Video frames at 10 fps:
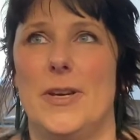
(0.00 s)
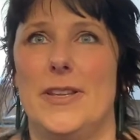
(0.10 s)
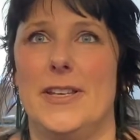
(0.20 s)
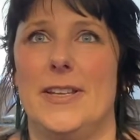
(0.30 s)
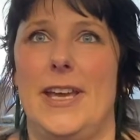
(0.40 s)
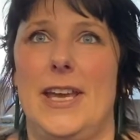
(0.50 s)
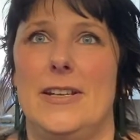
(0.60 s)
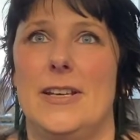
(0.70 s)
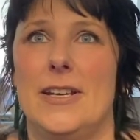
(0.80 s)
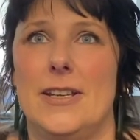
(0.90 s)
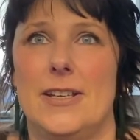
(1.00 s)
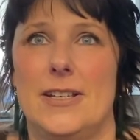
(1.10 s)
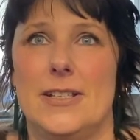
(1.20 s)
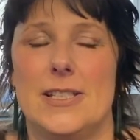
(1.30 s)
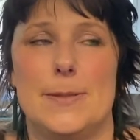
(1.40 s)
I think they had
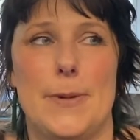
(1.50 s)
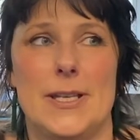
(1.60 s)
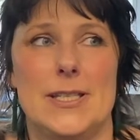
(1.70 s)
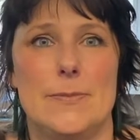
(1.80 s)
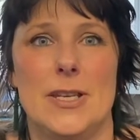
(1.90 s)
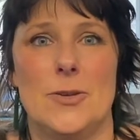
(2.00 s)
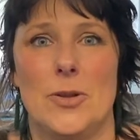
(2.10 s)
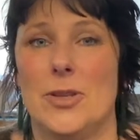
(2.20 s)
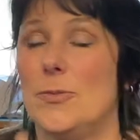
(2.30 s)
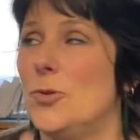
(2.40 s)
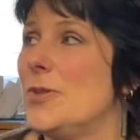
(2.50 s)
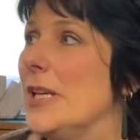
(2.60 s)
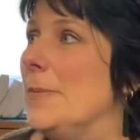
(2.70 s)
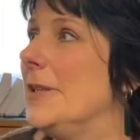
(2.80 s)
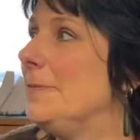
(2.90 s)
spacemen on them or
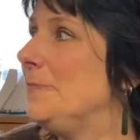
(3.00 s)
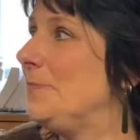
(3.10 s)
something.